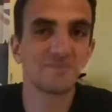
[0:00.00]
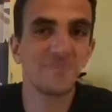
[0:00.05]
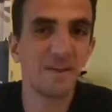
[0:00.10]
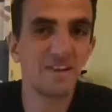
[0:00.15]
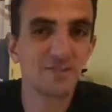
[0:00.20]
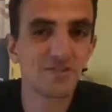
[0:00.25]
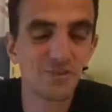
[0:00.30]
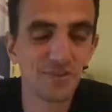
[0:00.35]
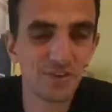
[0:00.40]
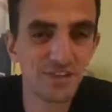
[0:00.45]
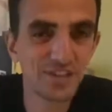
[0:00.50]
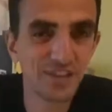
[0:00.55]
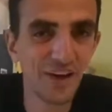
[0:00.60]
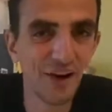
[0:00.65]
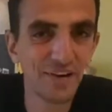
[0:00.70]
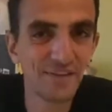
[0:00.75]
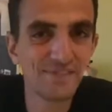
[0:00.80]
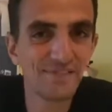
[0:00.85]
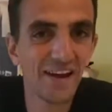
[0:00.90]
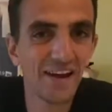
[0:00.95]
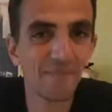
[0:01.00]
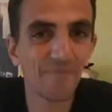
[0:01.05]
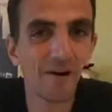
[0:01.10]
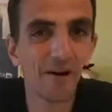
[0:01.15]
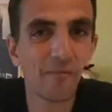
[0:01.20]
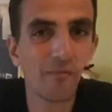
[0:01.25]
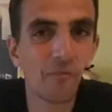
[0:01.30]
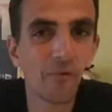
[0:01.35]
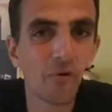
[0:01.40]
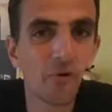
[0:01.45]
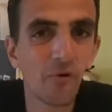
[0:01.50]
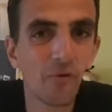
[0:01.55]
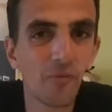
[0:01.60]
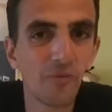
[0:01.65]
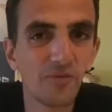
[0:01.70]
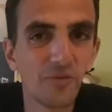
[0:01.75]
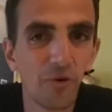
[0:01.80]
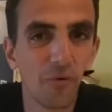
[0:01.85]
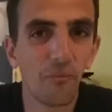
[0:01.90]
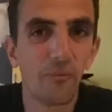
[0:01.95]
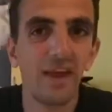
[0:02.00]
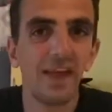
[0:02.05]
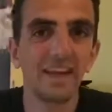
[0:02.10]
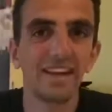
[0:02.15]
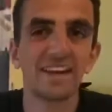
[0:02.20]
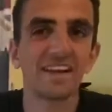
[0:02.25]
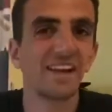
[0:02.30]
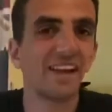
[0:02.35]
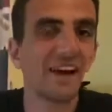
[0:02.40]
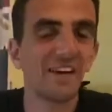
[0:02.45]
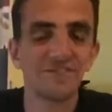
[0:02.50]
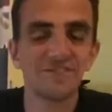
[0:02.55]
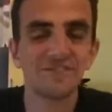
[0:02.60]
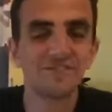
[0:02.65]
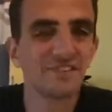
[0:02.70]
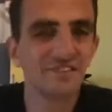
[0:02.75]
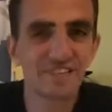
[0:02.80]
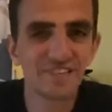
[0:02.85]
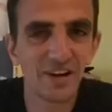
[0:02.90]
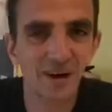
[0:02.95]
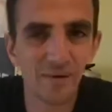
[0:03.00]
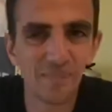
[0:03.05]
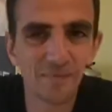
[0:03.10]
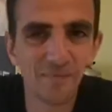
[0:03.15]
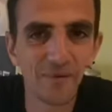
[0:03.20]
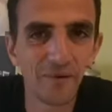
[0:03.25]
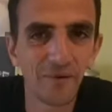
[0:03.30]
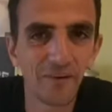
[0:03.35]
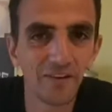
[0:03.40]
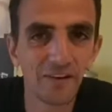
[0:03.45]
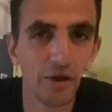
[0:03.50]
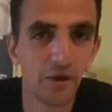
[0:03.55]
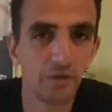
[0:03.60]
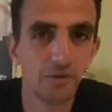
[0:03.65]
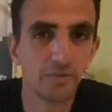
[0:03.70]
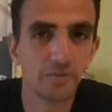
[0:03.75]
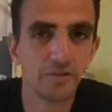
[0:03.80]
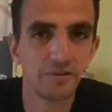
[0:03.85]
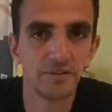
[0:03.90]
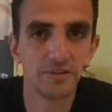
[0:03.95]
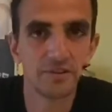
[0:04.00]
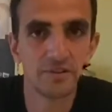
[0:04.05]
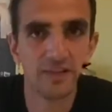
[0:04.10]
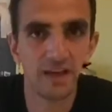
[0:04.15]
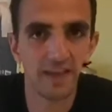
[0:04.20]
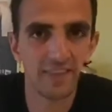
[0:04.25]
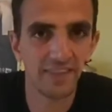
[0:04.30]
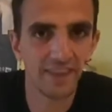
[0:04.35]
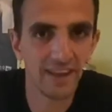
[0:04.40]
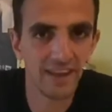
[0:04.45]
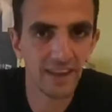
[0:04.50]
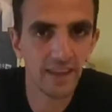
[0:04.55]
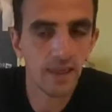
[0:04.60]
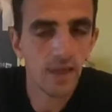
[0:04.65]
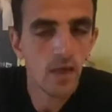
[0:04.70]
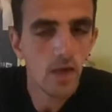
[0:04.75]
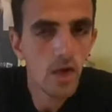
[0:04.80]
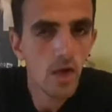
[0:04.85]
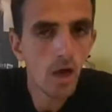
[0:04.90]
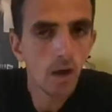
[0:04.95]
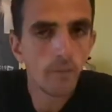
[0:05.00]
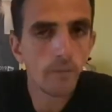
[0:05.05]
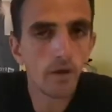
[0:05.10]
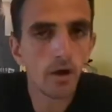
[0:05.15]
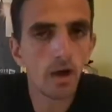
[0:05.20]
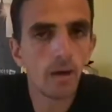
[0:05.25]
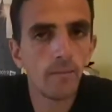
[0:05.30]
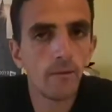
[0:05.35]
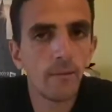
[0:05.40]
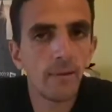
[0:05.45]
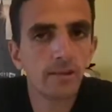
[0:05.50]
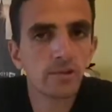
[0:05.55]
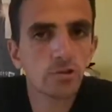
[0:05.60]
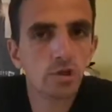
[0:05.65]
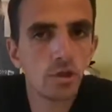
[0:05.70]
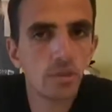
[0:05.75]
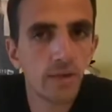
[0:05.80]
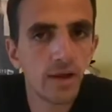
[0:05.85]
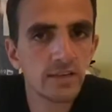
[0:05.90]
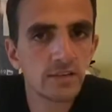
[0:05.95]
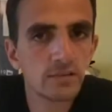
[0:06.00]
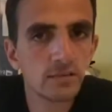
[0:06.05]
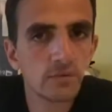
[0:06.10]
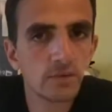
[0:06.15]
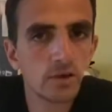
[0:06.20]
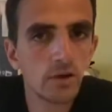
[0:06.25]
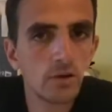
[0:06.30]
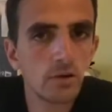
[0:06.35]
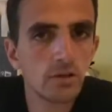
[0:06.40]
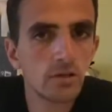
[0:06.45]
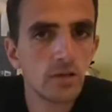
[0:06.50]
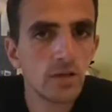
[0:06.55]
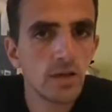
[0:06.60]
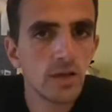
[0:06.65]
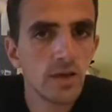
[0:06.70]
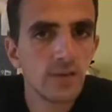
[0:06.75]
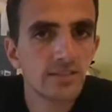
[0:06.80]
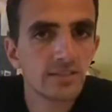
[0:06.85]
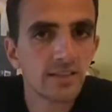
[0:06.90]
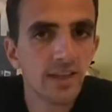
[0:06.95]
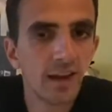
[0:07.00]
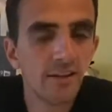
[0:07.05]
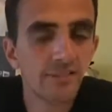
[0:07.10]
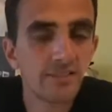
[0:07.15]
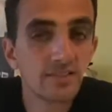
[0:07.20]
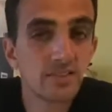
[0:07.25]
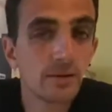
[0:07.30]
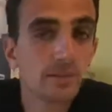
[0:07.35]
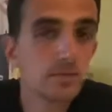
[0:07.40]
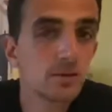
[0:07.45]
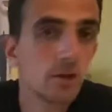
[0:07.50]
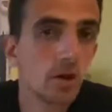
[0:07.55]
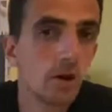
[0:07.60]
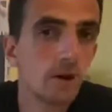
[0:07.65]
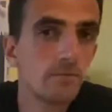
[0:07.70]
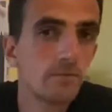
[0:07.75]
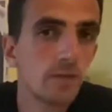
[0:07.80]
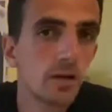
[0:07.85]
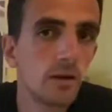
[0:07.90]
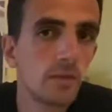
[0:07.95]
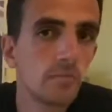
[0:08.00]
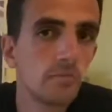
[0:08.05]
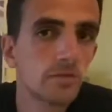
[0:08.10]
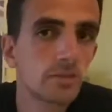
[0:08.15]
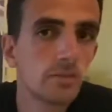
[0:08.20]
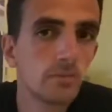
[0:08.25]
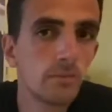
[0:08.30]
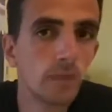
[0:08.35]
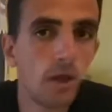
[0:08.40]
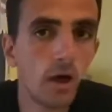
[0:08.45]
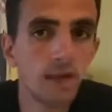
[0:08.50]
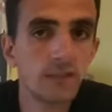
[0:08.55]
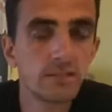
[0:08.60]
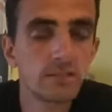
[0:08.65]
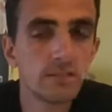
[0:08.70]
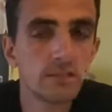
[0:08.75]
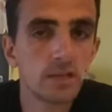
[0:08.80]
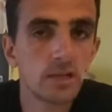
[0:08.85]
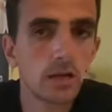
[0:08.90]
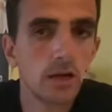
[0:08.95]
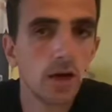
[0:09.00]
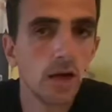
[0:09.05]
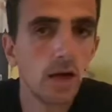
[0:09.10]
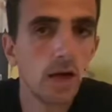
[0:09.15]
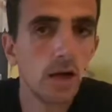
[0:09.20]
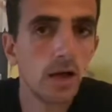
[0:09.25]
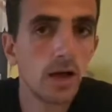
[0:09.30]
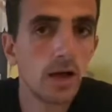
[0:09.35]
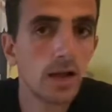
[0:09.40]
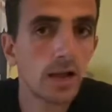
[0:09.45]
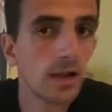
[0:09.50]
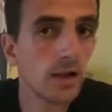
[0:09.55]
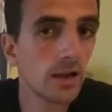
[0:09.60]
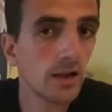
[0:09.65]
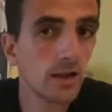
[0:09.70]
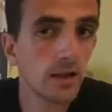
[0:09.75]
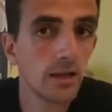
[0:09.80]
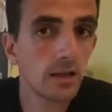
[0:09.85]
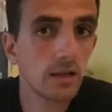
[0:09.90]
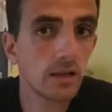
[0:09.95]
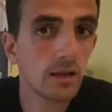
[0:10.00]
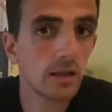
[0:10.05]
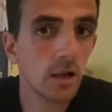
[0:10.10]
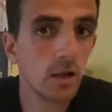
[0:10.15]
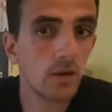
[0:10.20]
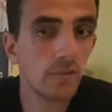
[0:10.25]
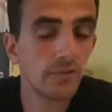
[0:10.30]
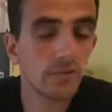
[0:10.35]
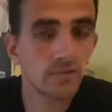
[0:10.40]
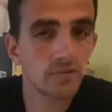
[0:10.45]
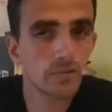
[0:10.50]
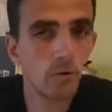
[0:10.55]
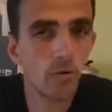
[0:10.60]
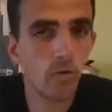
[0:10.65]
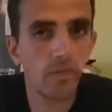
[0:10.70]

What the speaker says: Make sure you don't wrap up warm, and not wearing gloves, for example. I know you wouldn't do that in the heat, but make sure you wear some cooler stuff, and sometimes some lighter colour clothing as well.